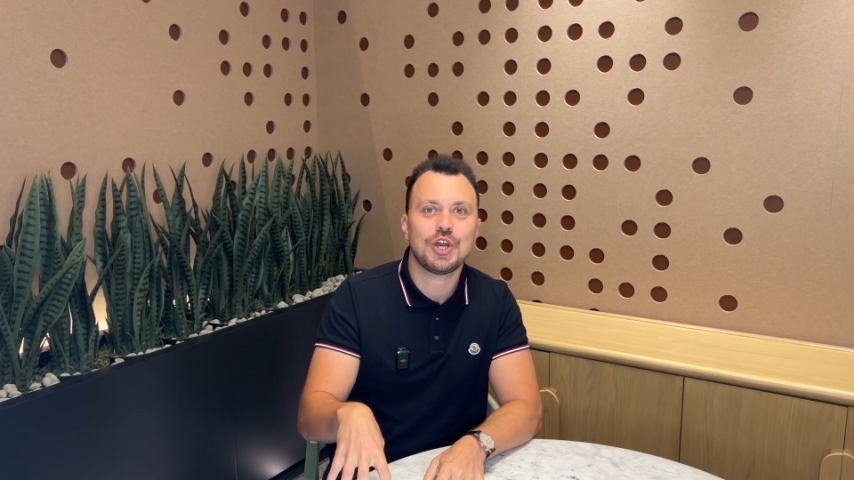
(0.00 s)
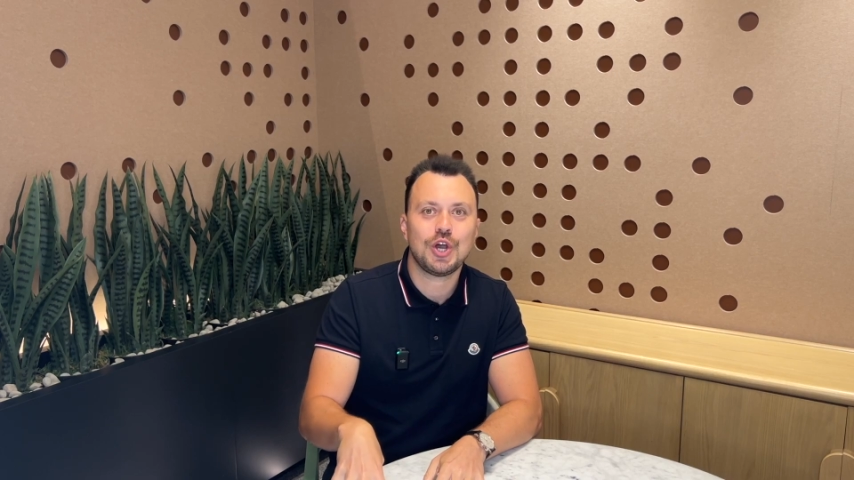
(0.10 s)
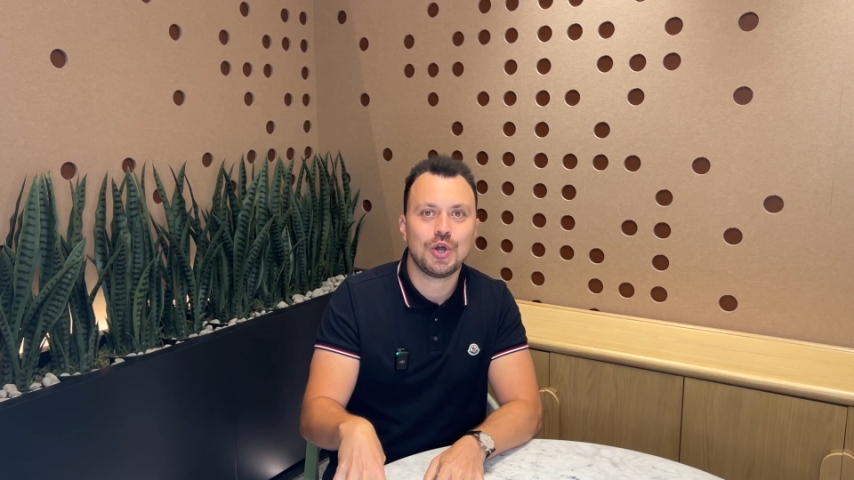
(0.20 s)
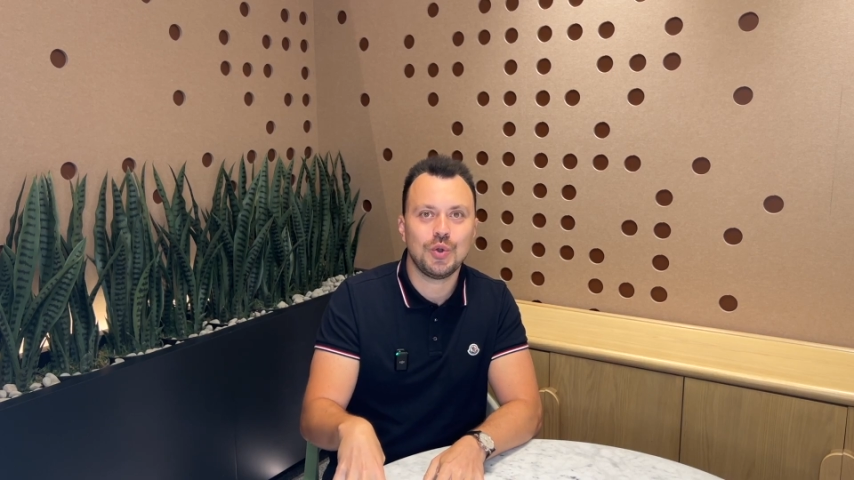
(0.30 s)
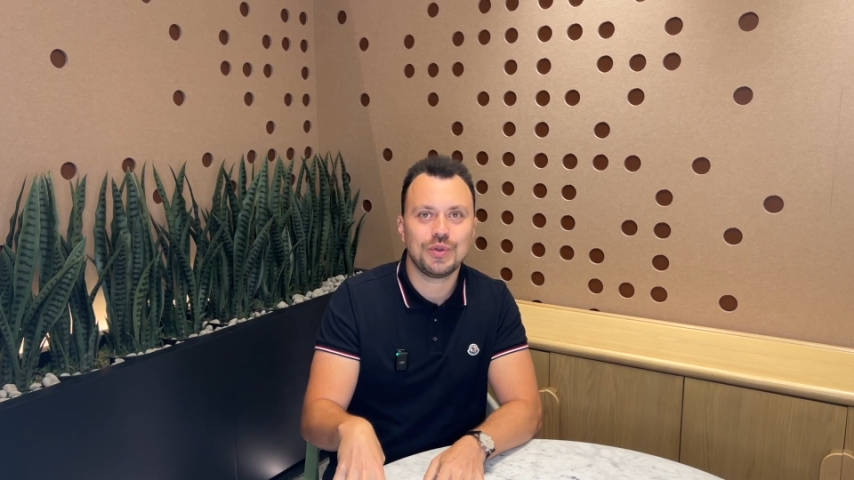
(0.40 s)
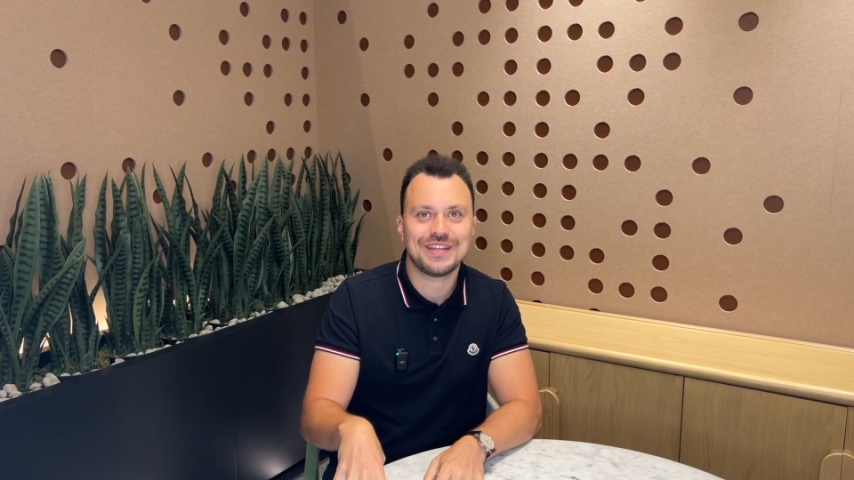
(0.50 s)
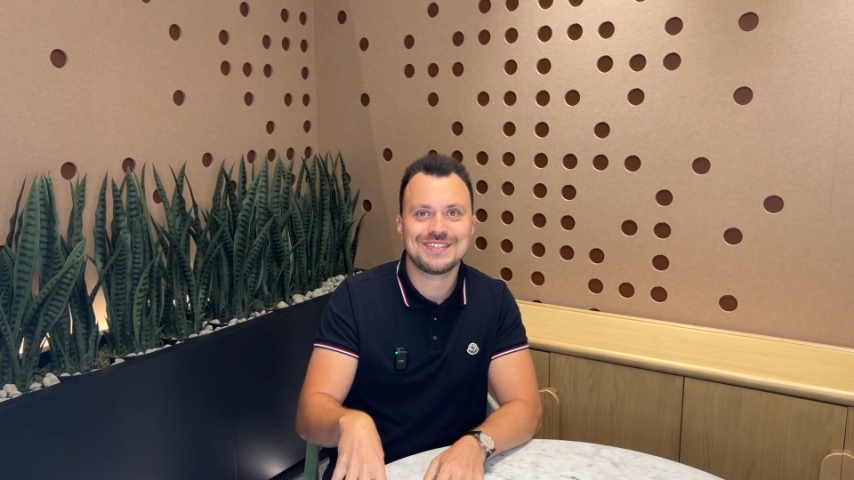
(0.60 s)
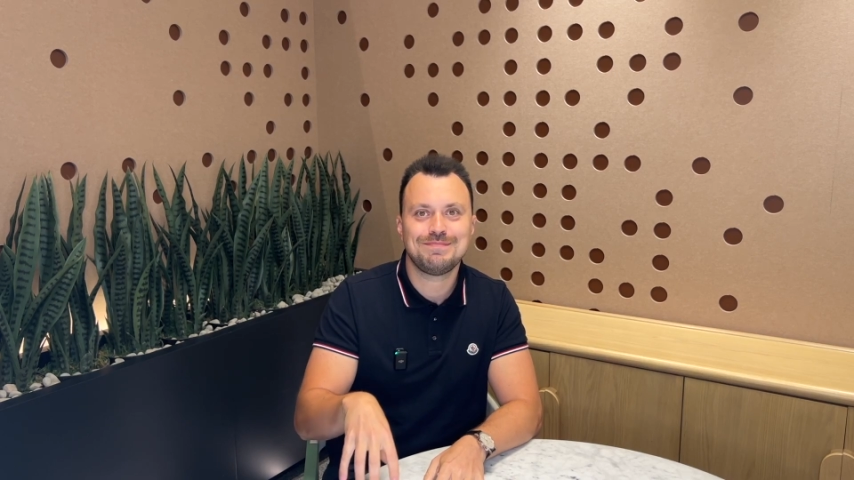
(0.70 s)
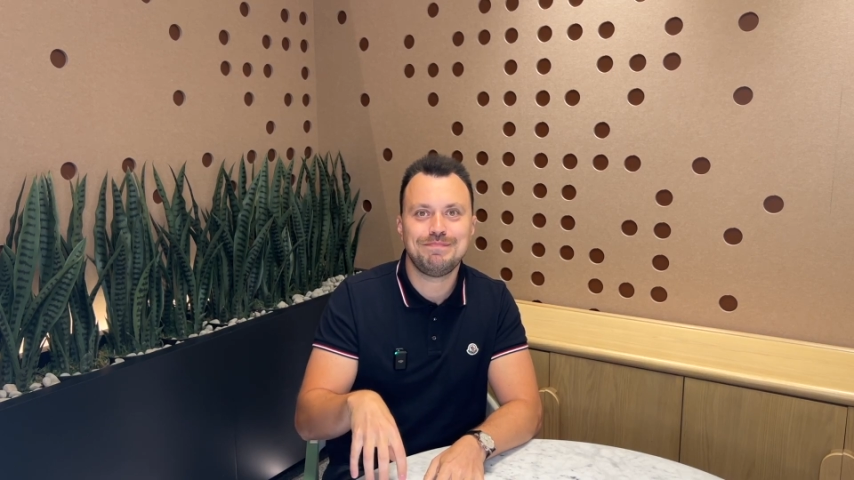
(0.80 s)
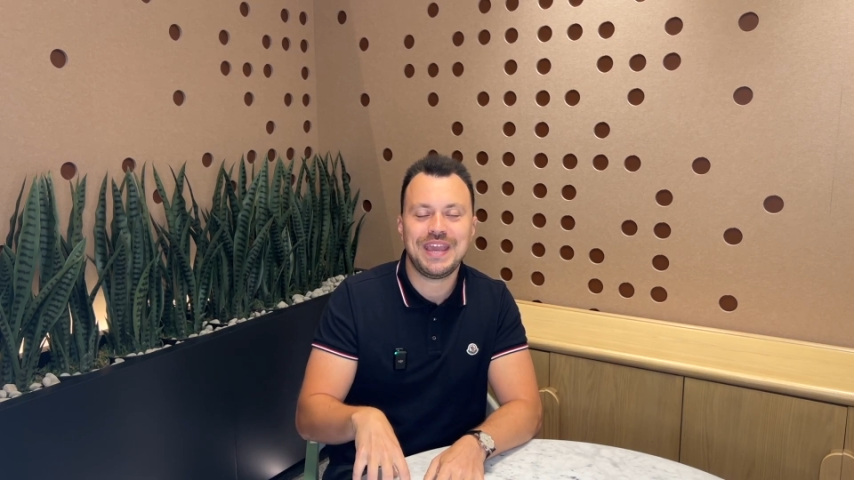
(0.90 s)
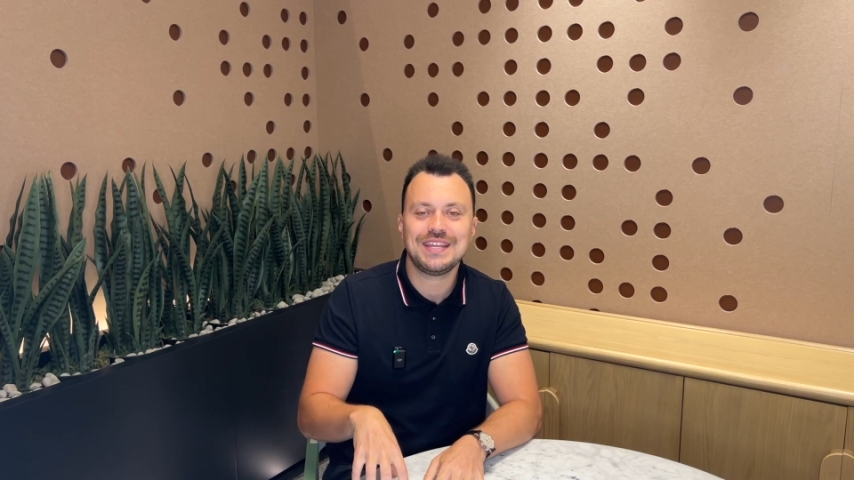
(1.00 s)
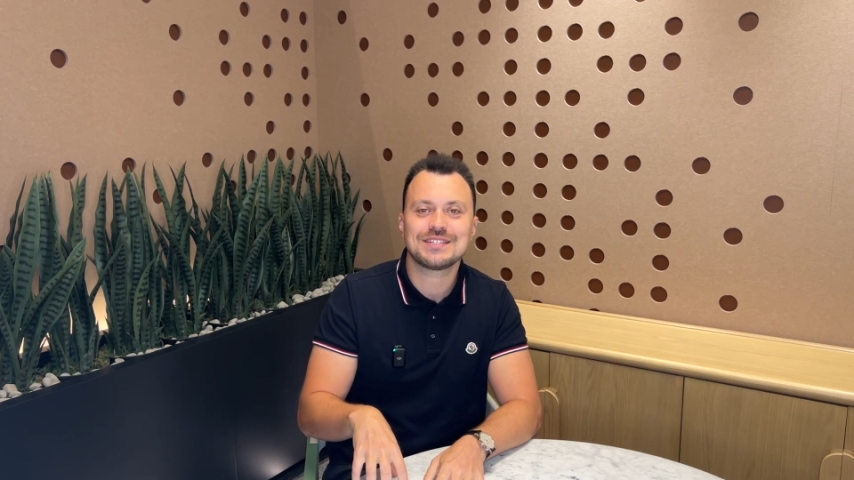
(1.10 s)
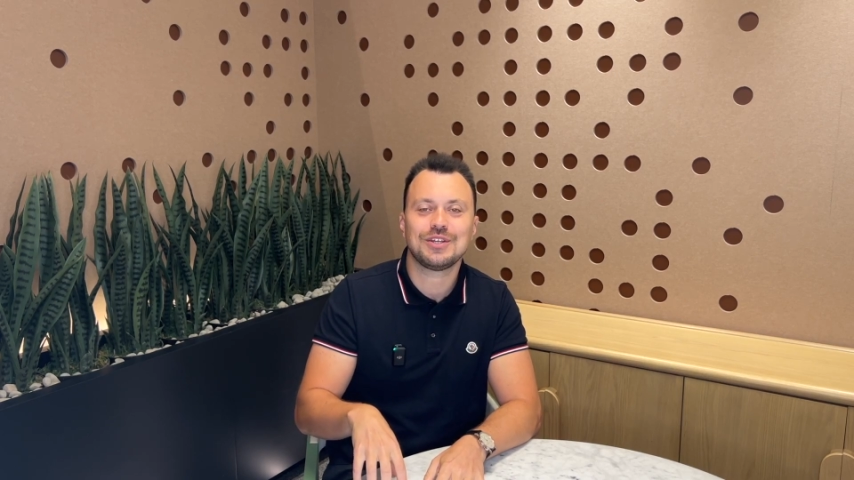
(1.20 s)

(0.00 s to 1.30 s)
owed is based